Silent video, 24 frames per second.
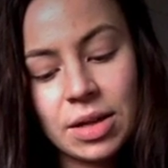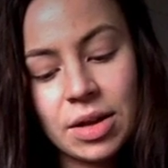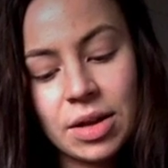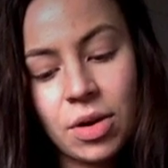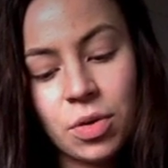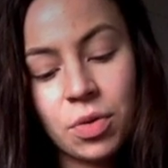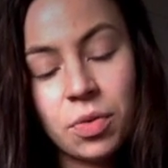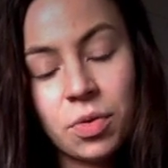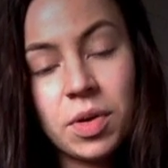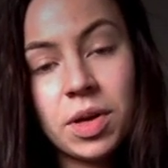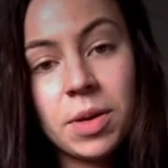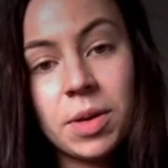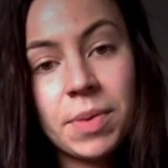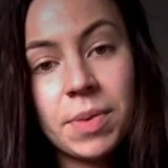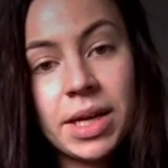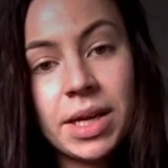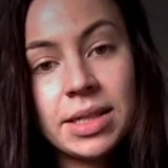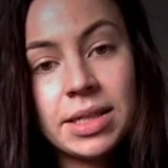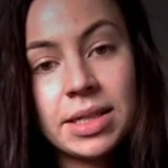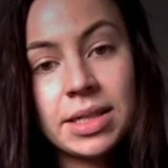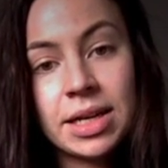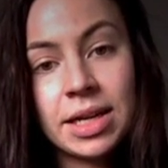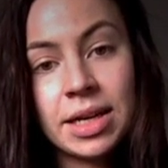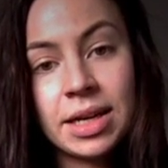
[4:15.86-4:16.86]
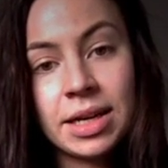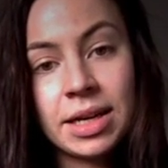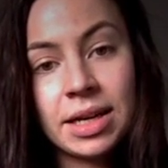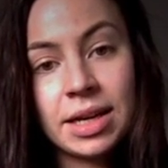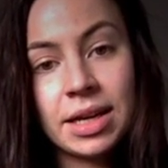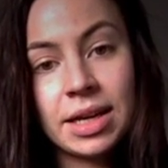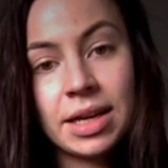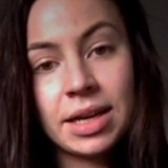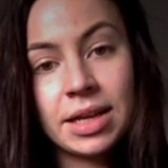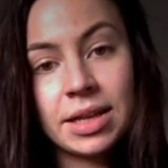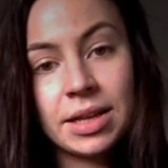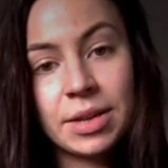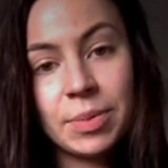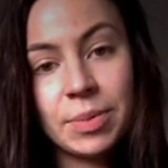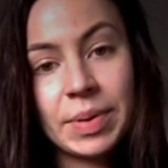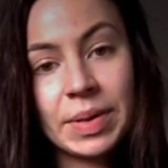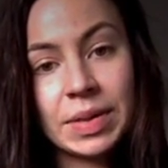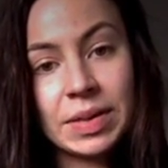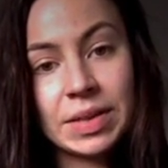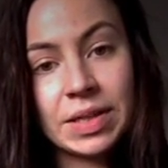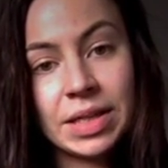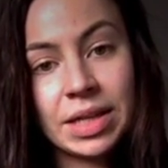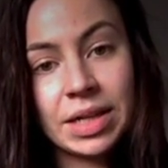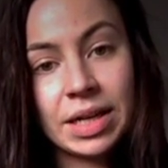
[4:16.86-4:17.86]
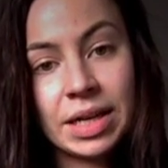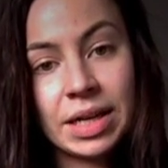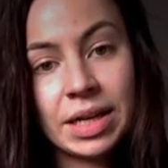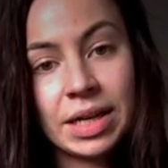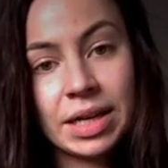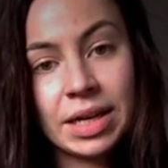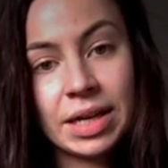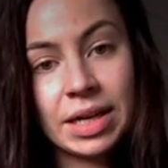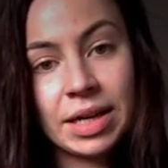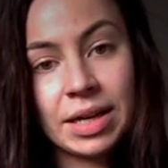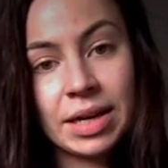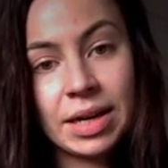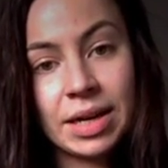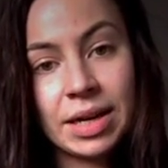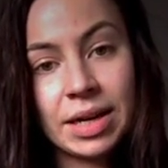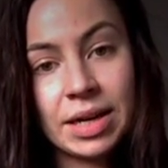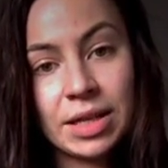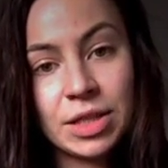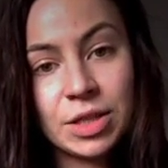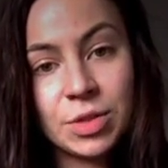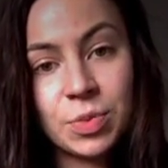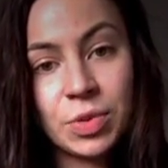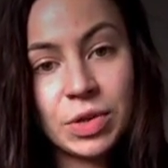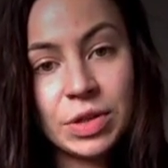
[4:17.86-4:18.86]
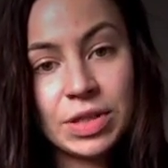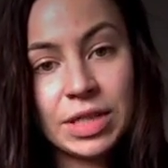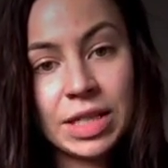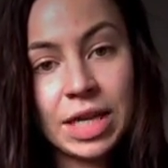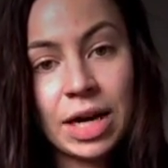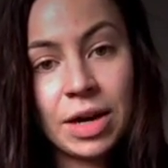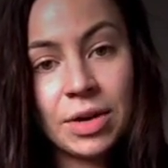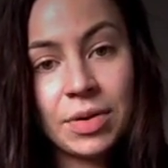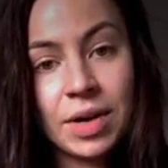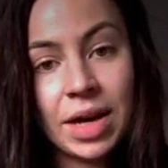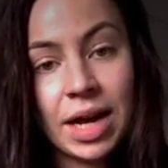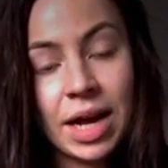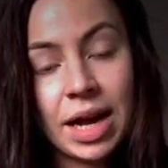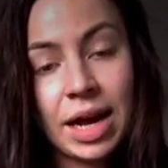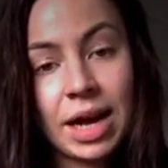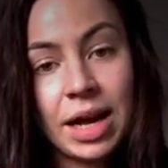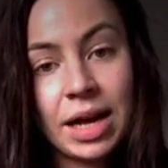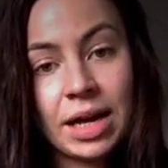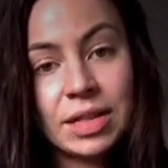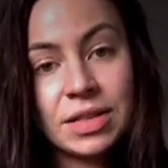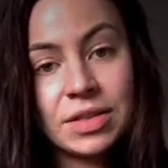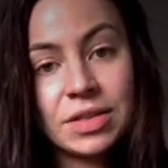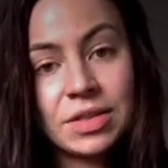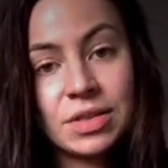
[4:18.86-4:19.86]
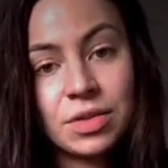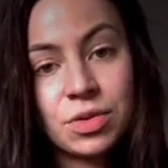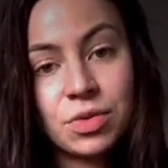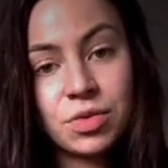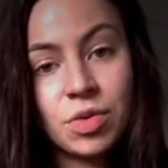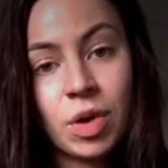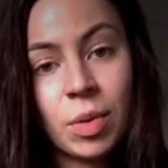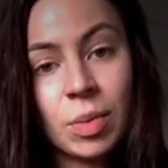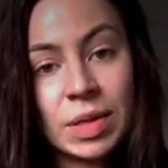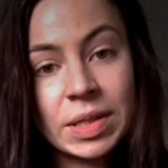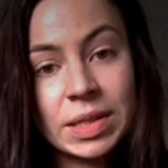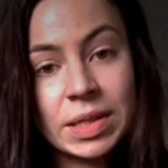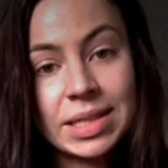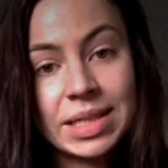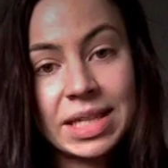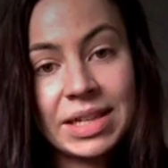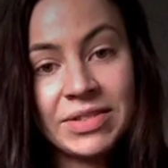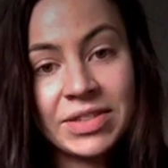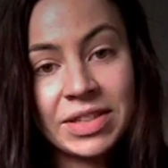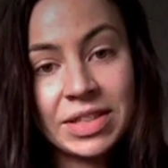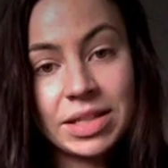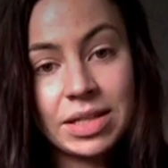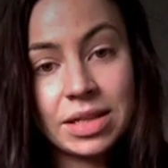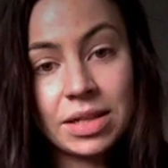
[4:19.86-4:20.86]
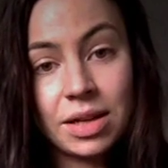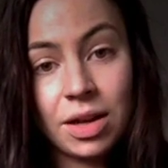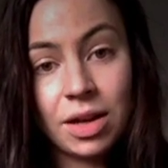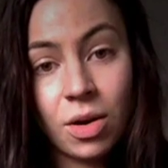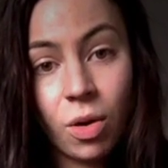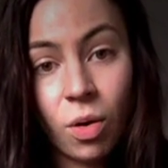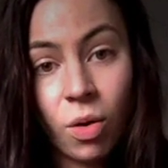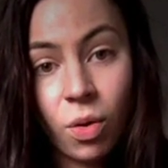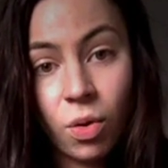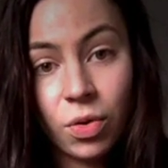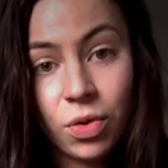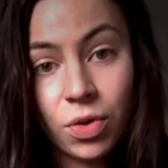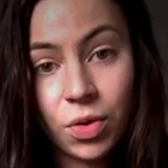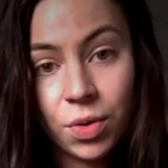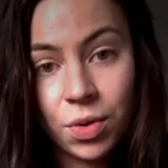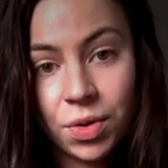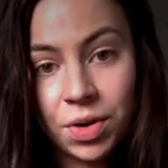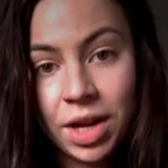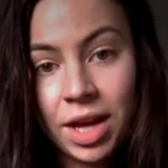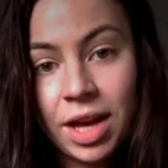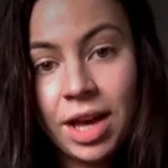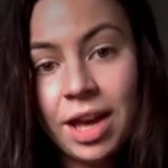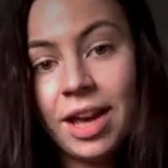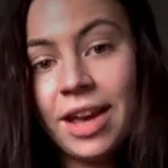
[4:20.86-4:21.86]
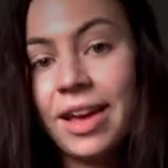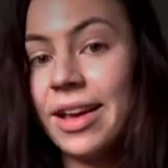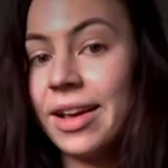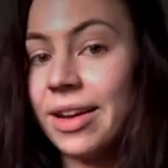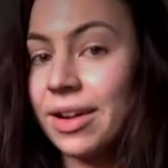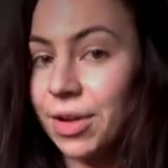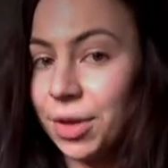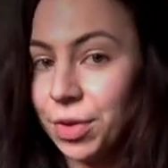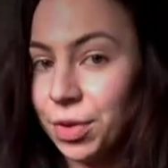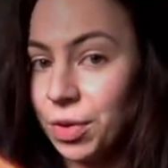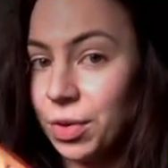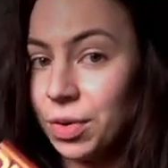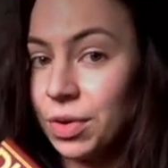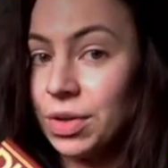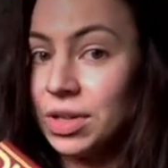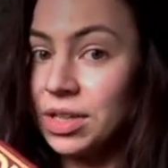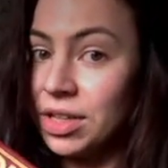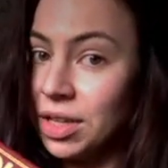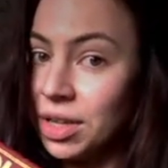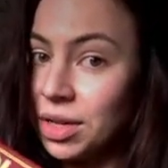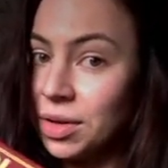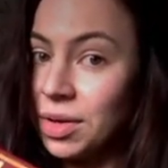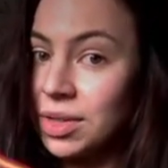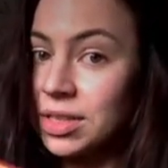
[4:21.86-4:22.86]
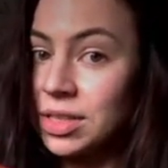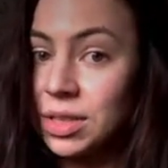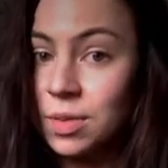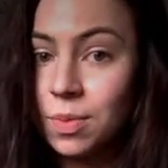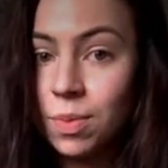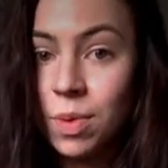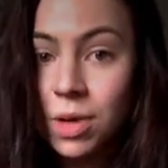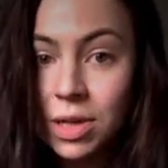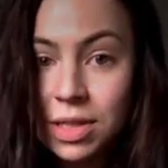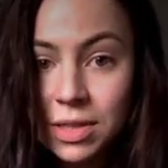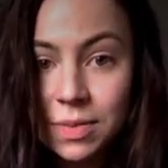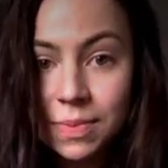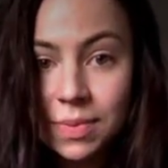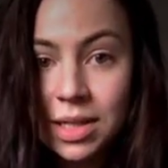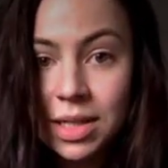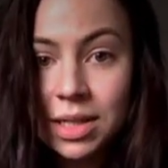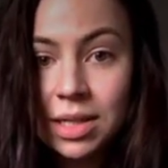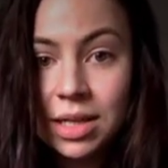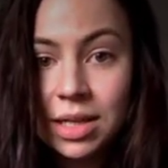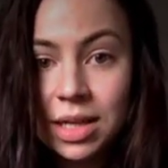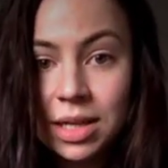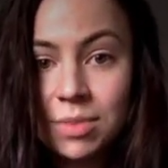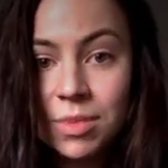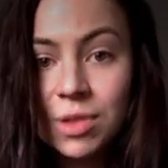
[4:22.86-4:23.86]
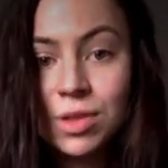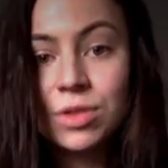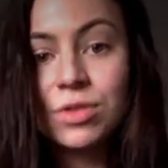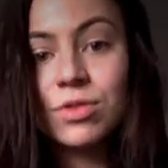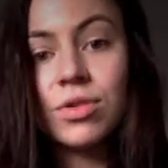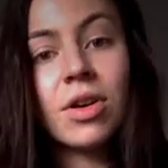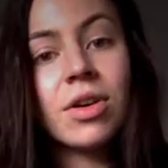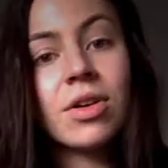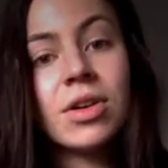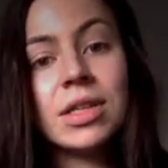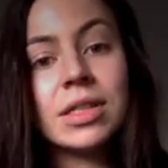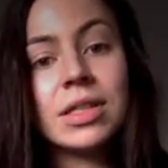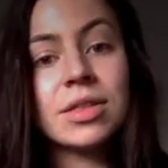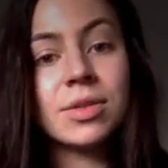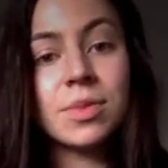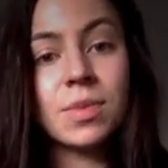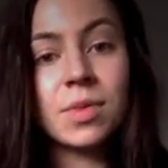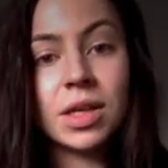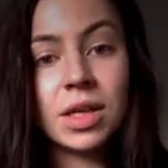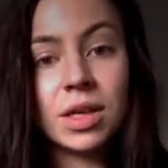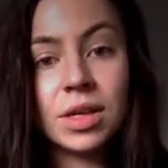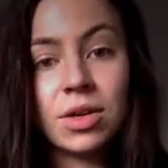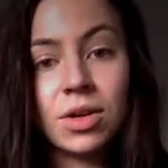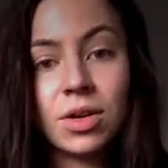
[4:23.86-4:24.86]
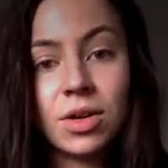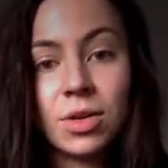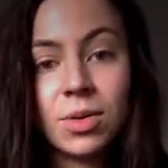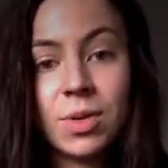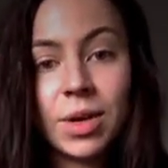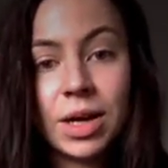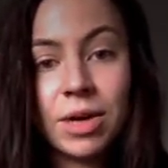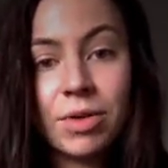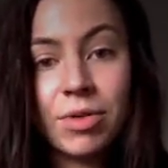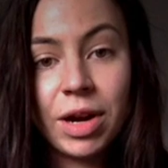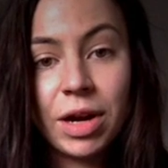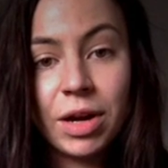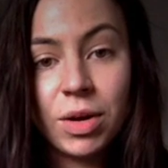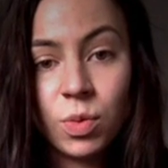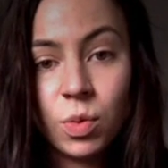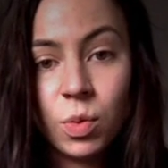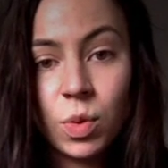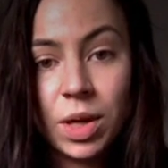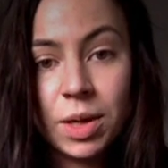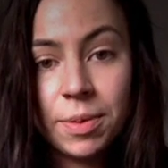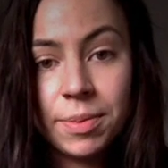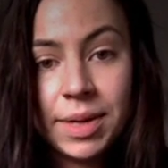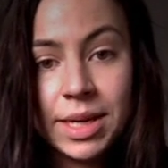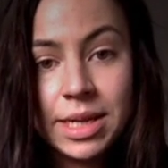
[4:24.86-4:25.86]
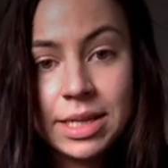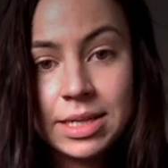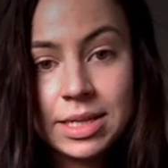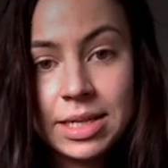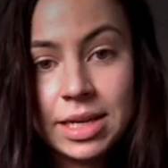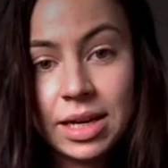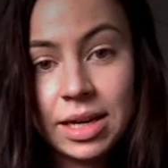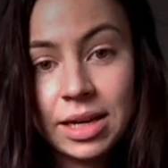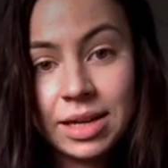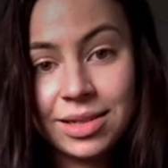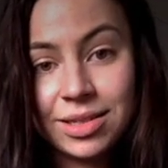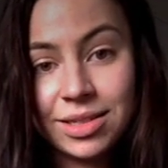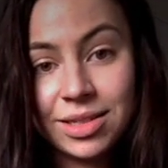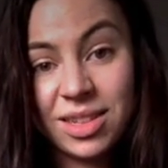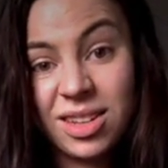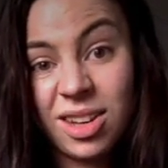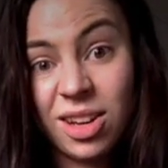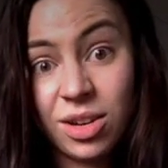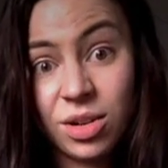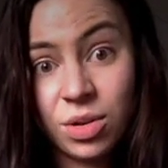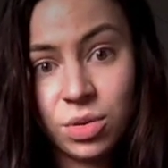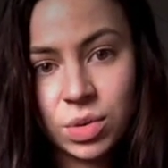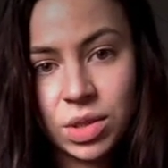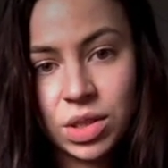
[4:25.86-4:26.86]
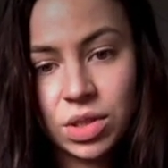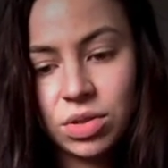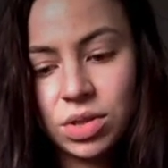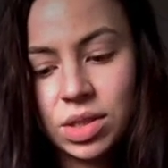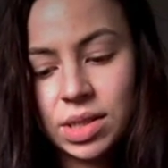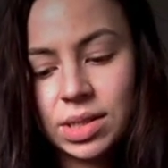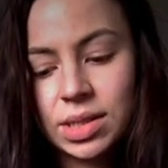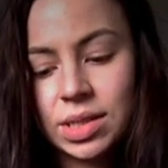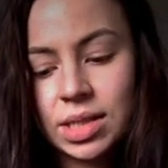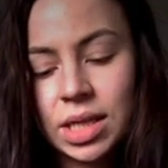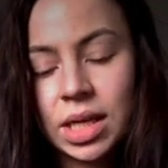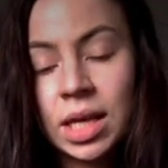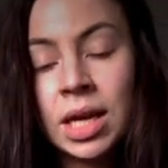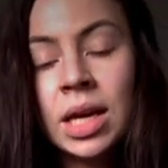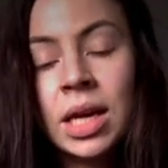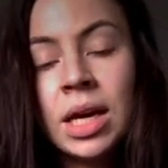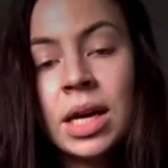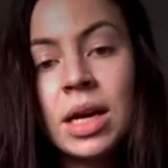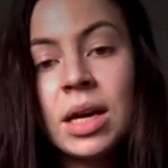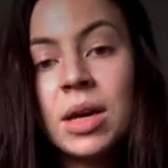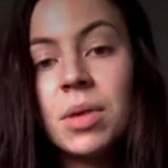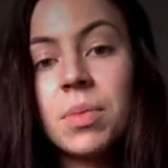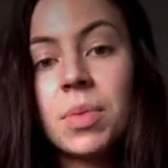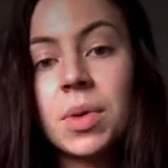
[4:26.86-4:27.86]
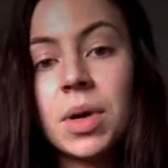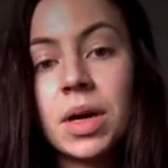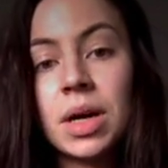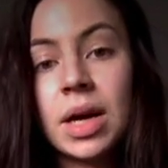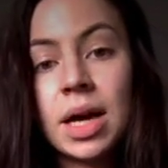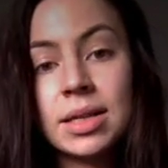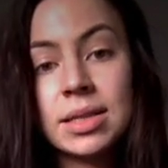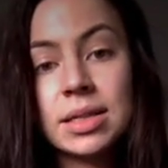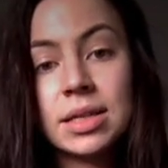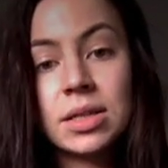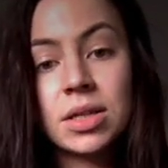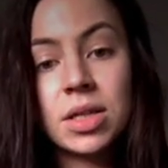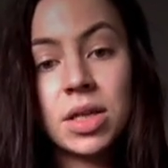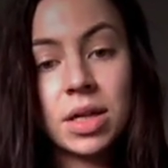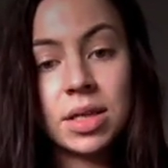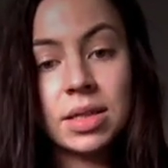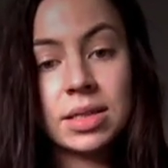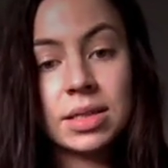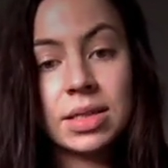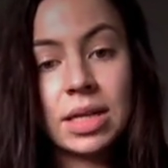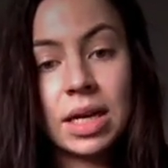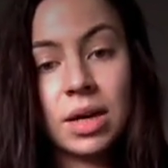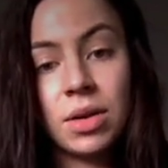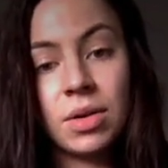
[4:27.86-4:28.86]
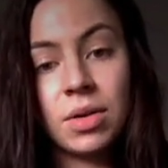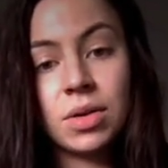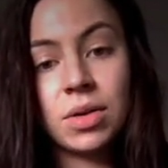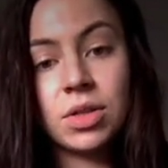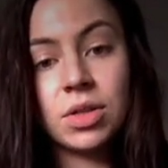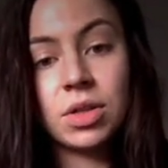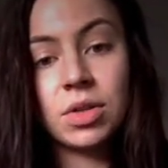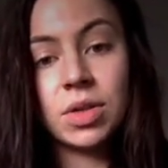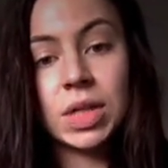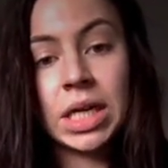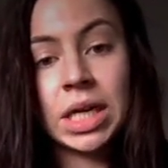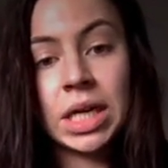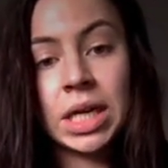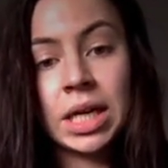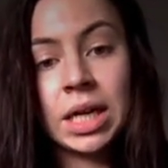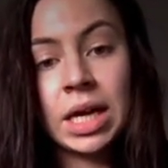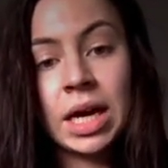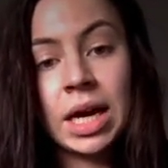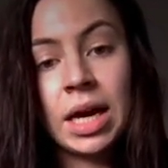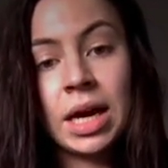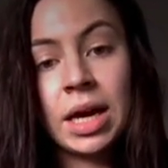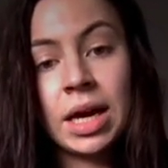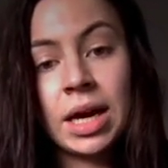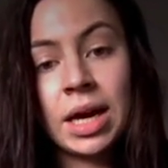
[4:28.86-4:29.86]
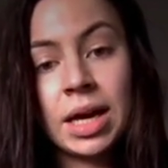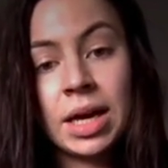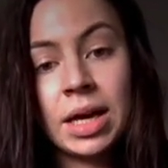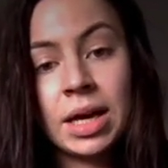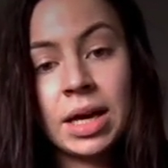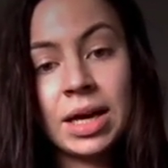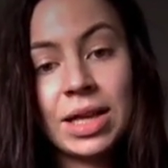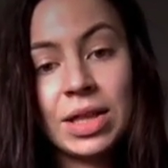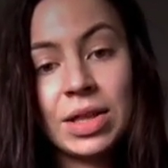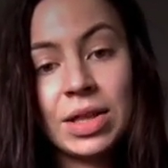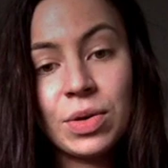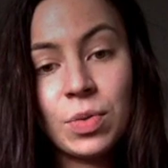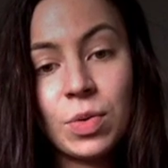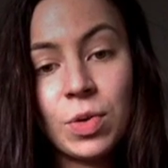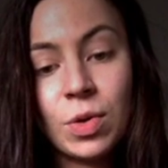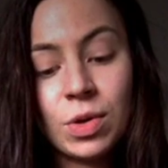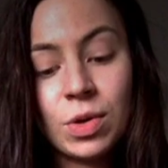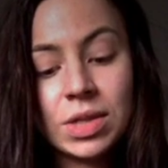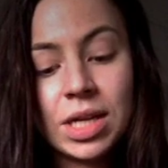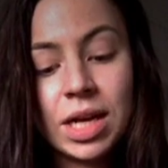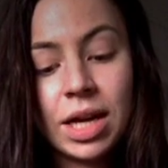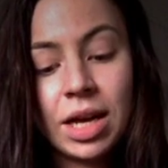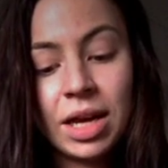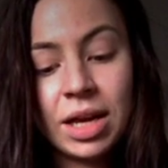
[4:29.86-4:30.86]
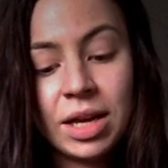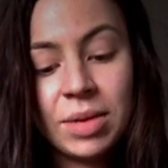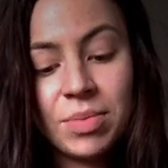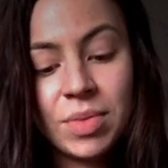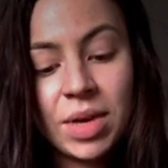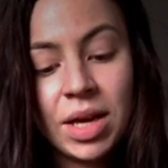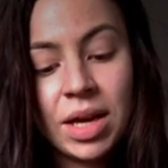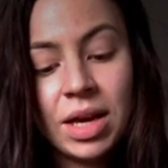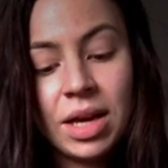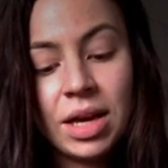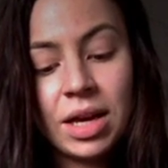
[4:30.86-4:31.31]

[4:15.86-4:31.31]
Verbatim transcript: on Wikipedia, the builder uh, is put down as Robert Stephenson Hawthorne. And I thought, you know, has the box been labelled wrong? Is something not quite right on Wikipedia? Because you can't always trust it. But as it turns out, during uh, the wartime,